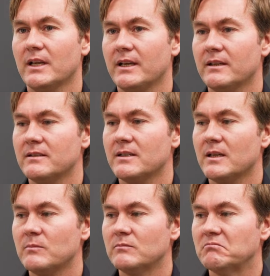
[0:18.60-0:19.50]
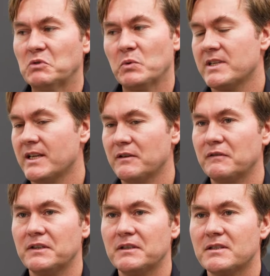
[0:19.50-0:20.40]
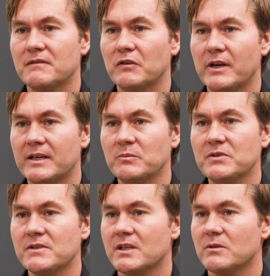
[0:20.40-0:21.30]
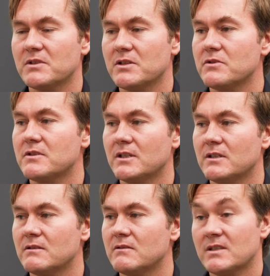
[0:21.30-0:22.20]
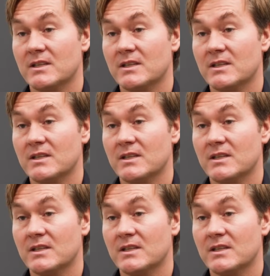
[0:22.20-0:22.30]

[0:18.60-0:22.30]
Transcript: and um, always had an affinity for animals and I was interested in